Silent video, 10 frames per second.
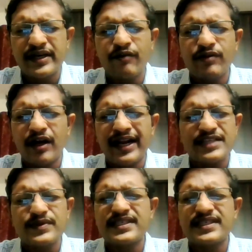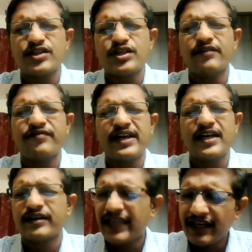Now, Lord, as we sit at your feet,
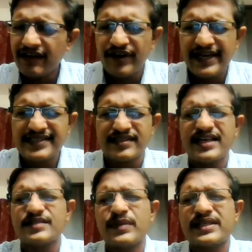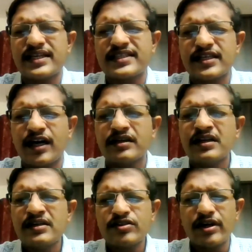Lord, thank you for yesterday's message, Lord,
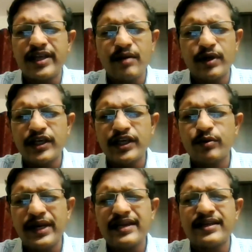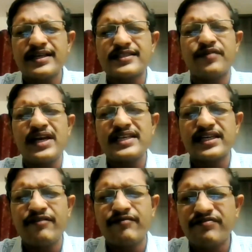talking about the uniqueness of each
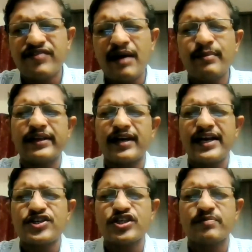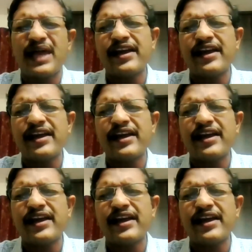and every family relationship.